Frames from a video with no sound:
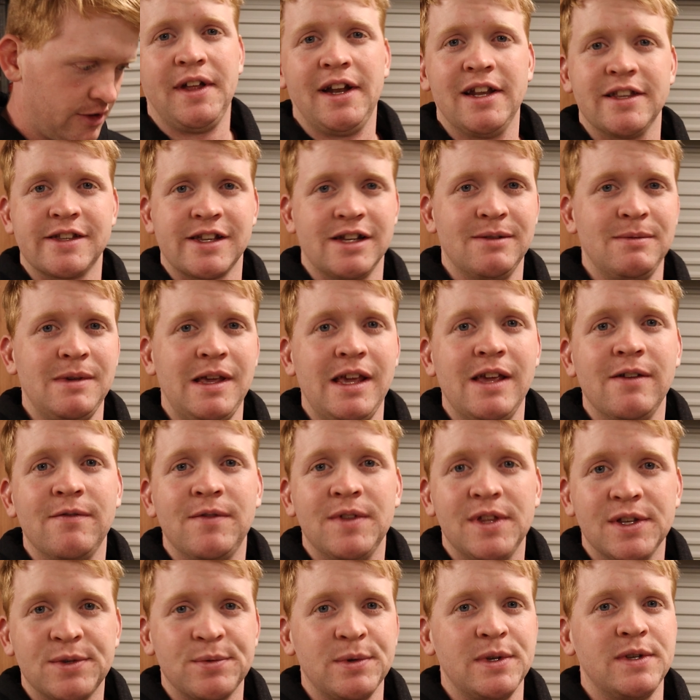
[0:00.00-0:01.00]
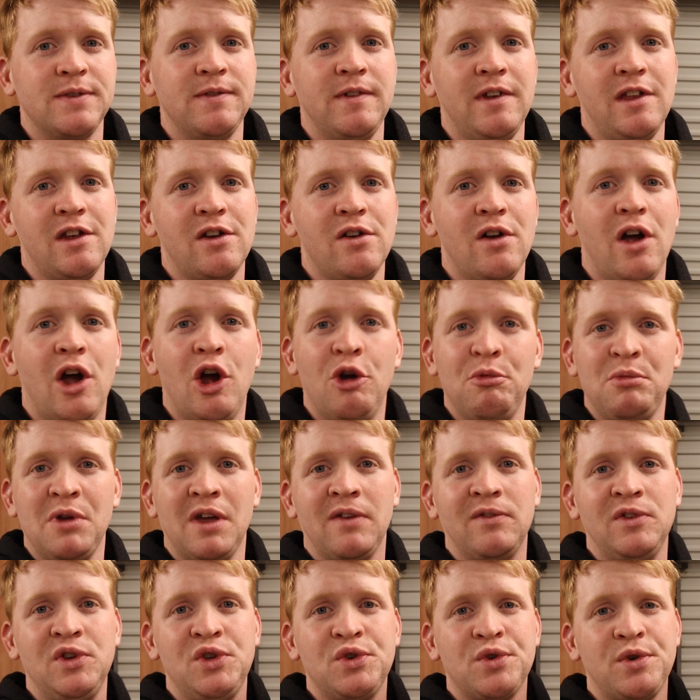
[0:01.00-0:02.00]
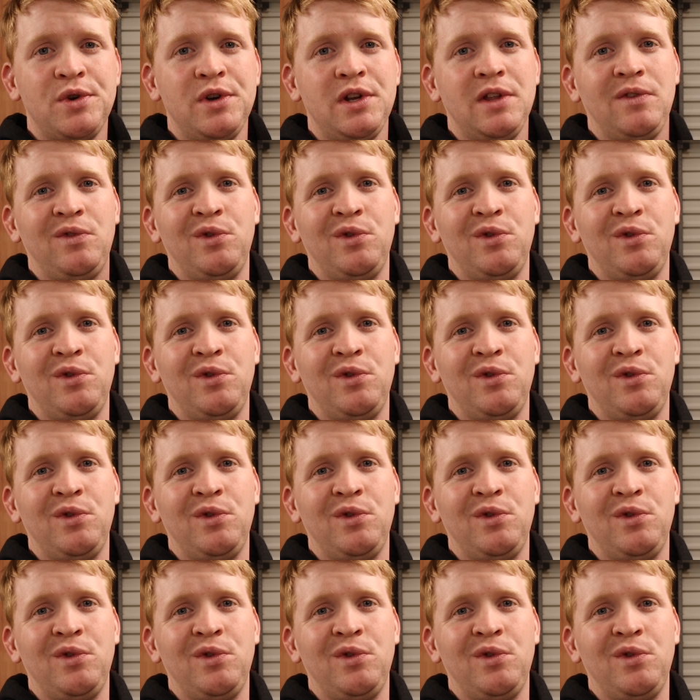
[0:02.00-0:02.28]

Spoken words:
That is going to be it for this week's video. I hope you have enjoyed.